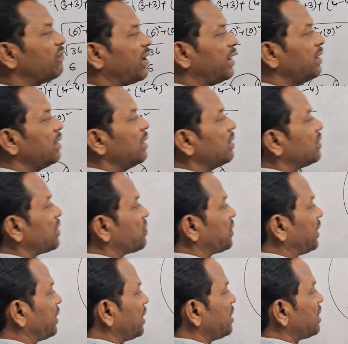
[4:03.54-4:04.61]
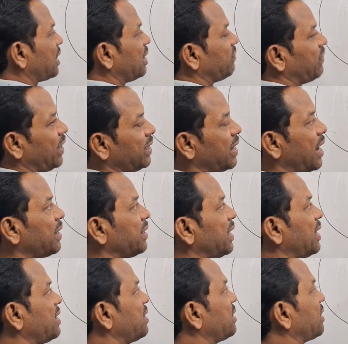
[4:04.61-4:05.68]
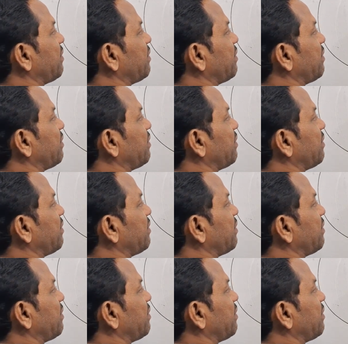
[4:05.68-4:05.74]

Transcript: when the center is given and radius is